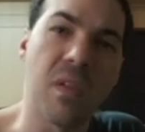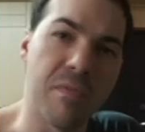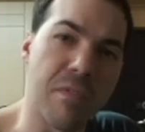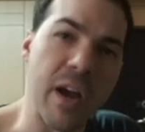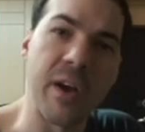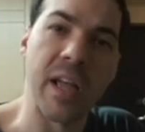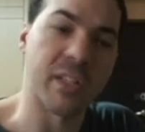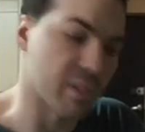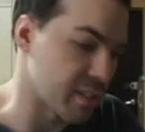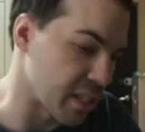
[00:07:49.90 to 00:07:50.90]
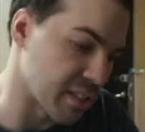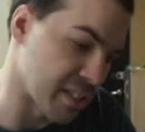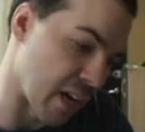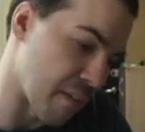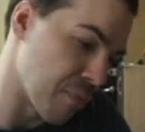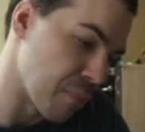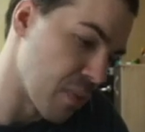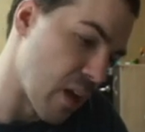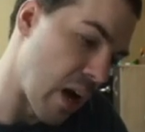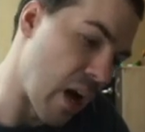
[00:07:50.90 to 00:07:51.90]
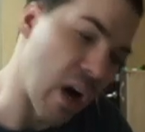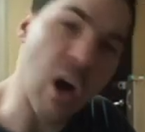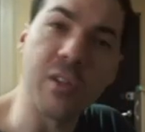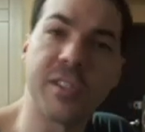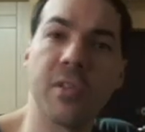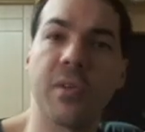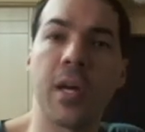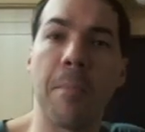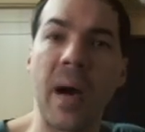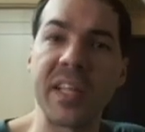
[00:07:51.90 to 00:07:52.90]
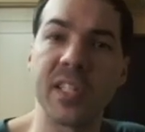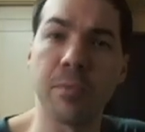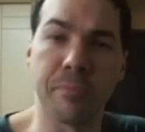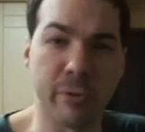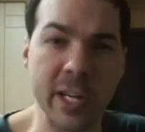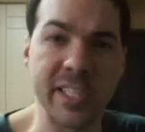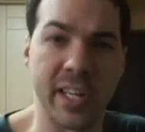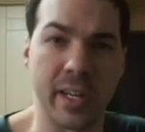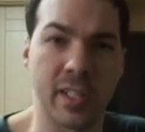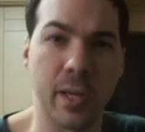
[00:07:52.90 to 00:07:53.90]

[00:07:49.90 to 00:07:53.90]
very interesting stuff. Also, Kabato Prison.